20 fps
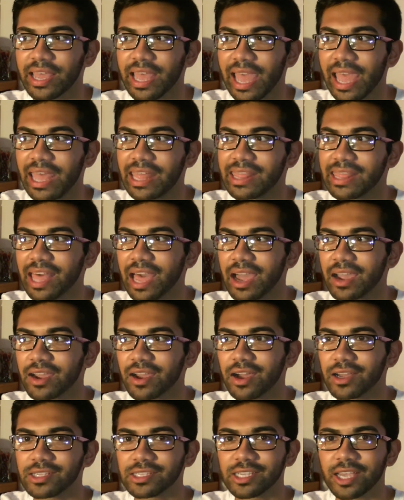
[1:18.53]
And that
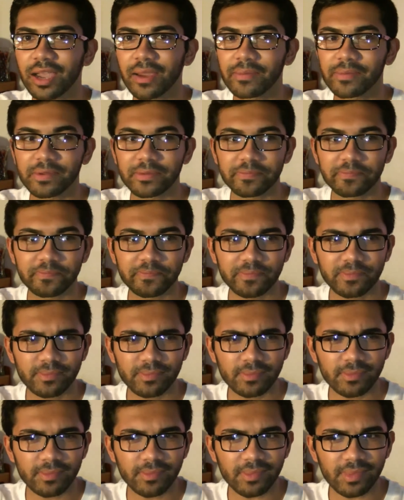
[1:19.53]
concept,
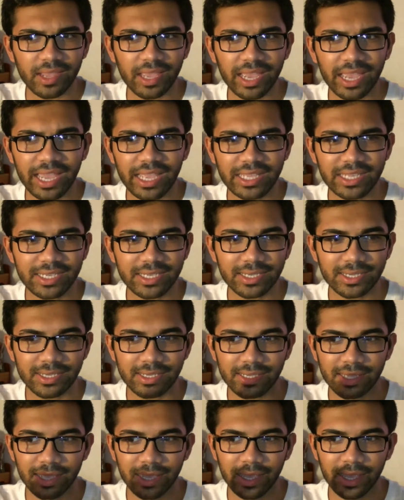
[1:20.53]

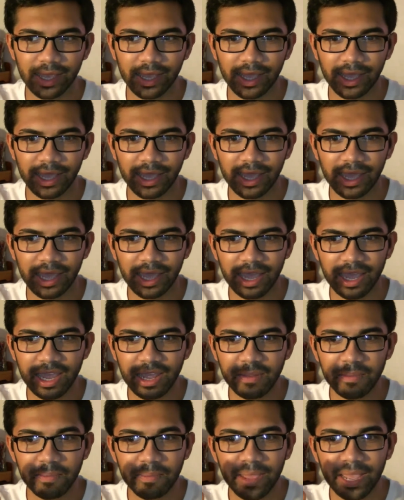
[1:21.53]

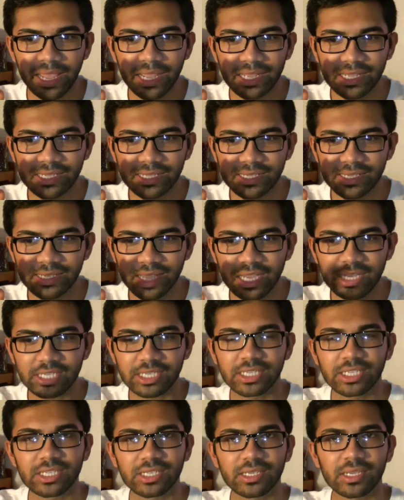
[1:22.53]
it makes
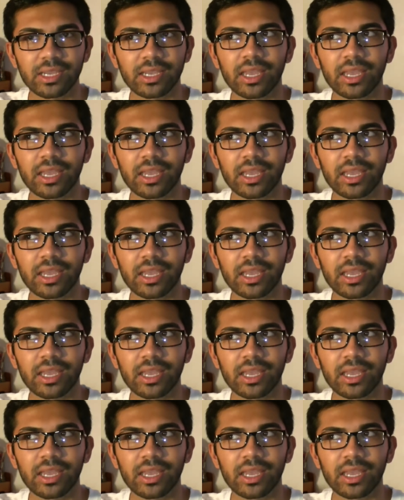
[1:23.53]
such